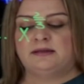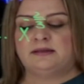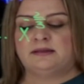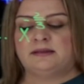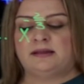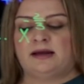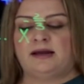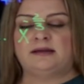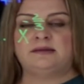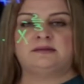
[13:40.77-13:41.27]

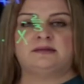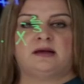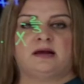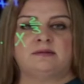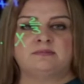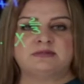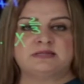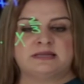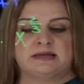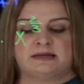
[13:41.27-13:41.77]
9
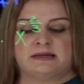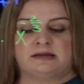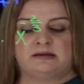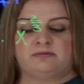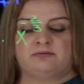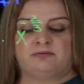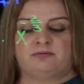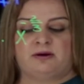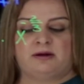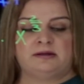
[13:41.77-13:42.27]
times
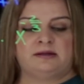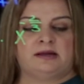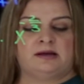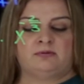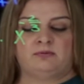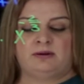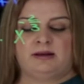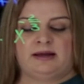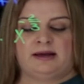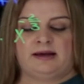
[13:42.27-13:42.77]
negative 1, I
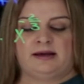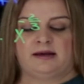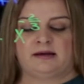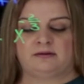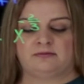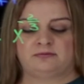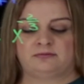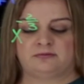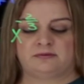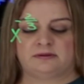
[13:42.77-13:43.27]
will
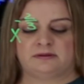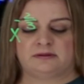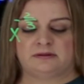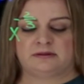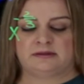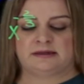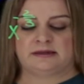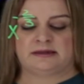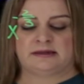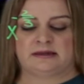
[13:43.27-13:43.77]
have
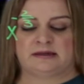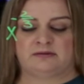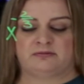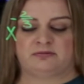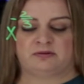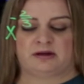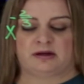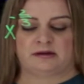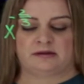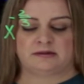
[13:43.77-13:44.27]
negative
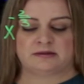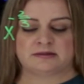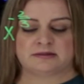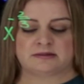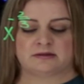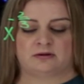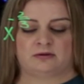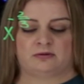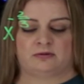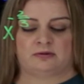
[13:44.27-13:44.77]
9.
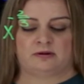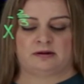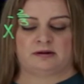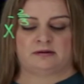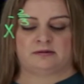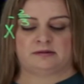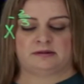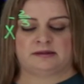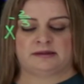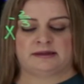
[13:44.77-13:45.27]
So
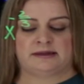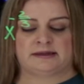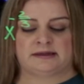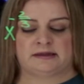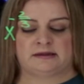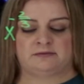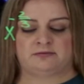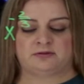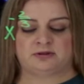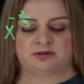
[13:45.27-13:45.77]

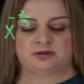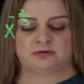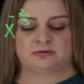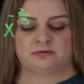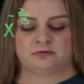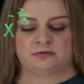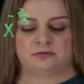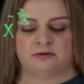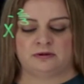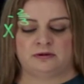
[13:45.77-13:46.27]
negative
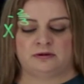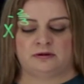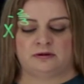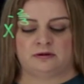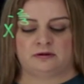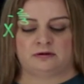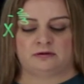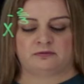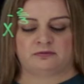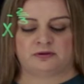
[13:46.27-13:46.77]
2
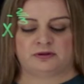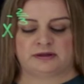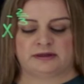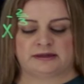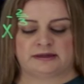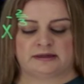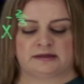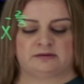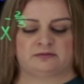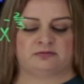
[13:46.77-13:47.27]
over
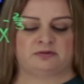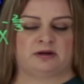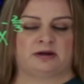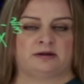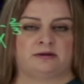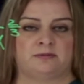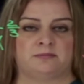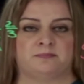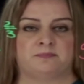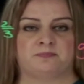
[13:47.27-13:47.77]
negative
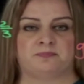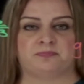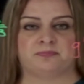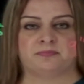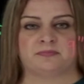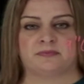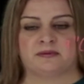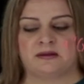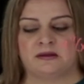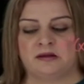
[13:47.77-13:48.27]
9.
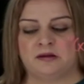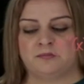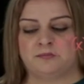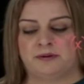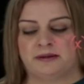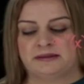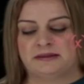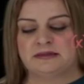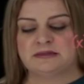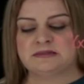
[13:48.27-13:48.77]

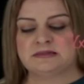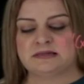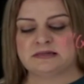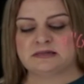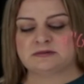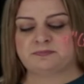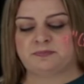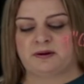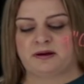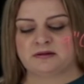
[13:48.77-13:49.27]
But this is
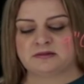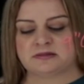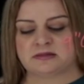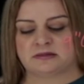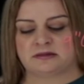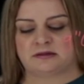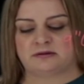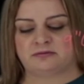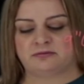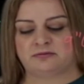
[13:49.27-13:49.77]

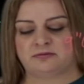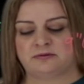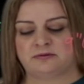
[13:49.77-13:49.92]
positive.